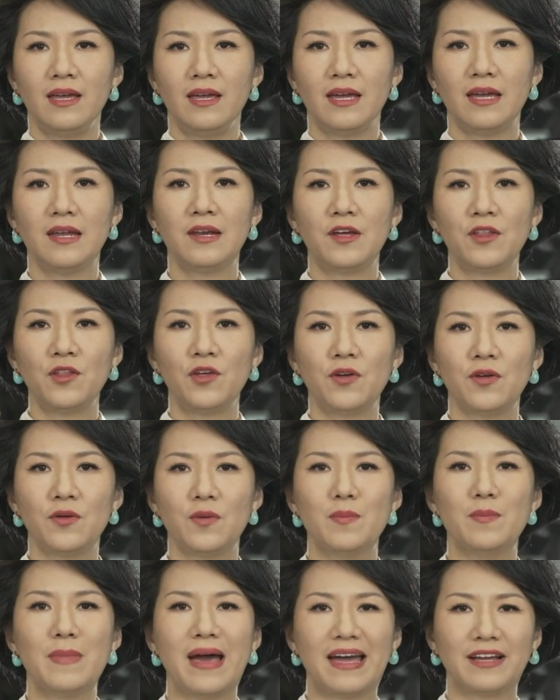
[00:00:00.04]
Another
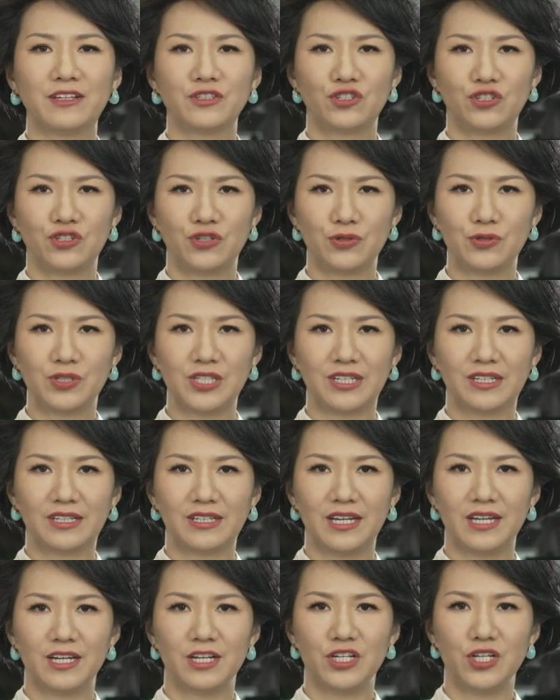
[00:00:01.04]
mass
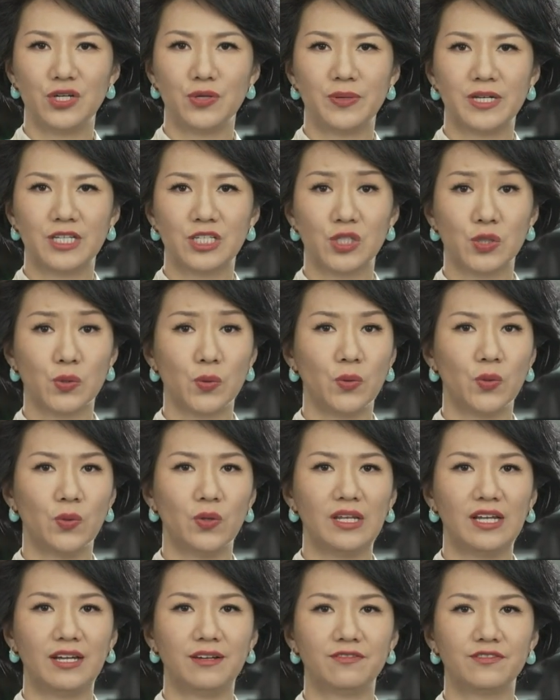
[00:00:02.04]
shooting in a U.S.
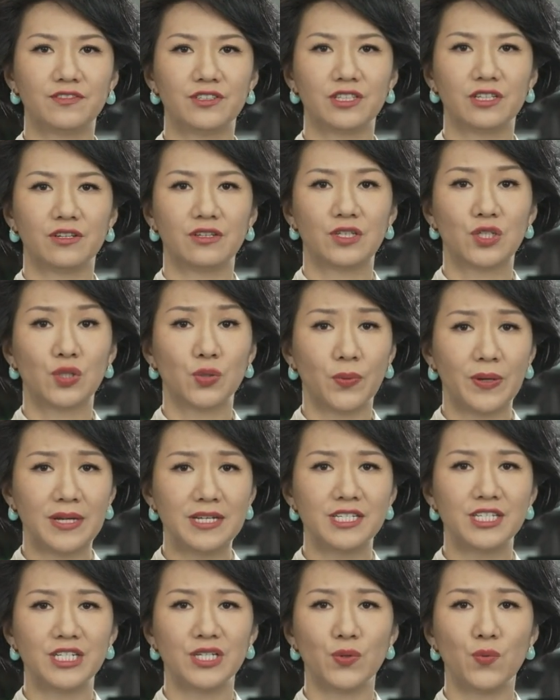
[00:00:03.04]
school left
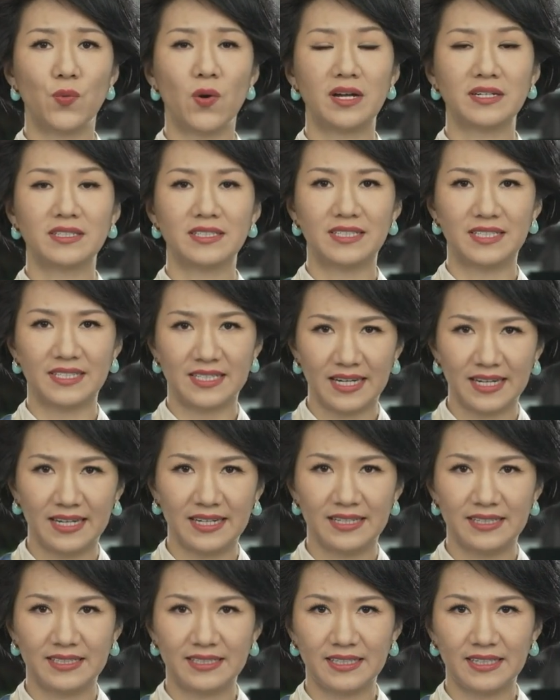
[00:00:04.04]
21
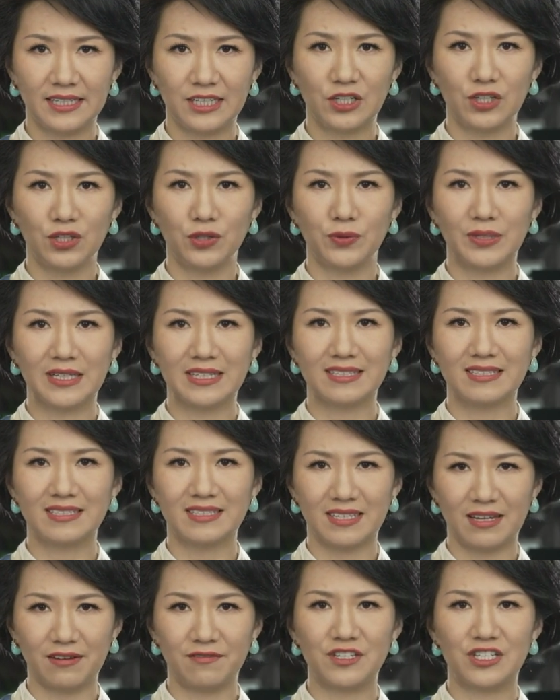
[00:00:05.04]
dead, including
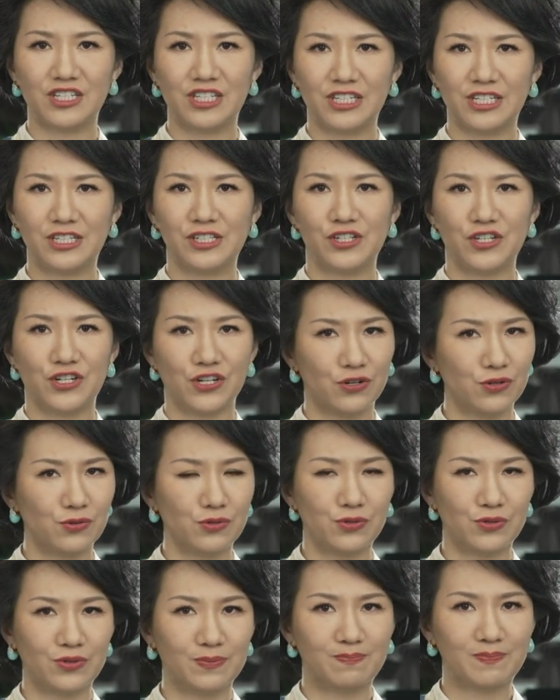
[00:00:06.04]
17
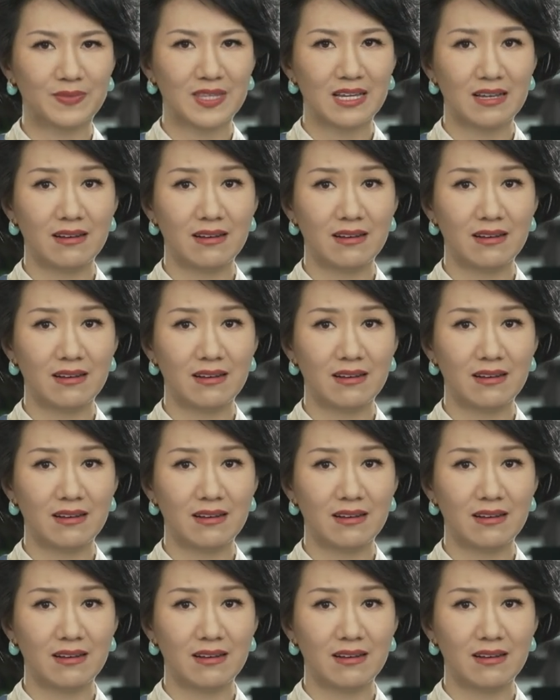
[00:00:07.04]
children.